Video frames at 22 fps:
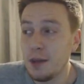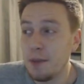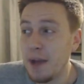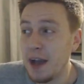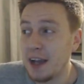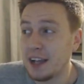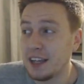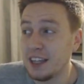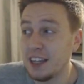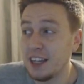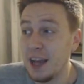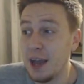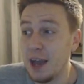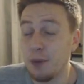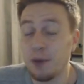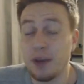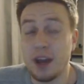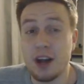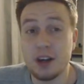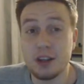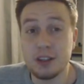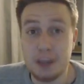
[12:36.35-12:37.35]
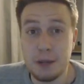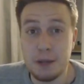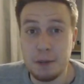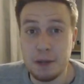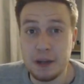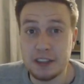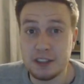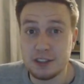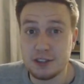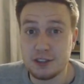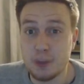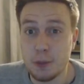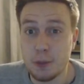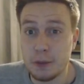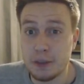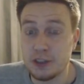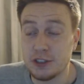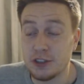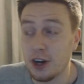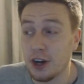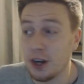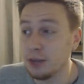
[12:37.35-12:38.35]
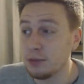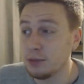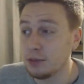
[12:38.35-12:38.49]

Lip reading: the back of the net. We are deep into stoppage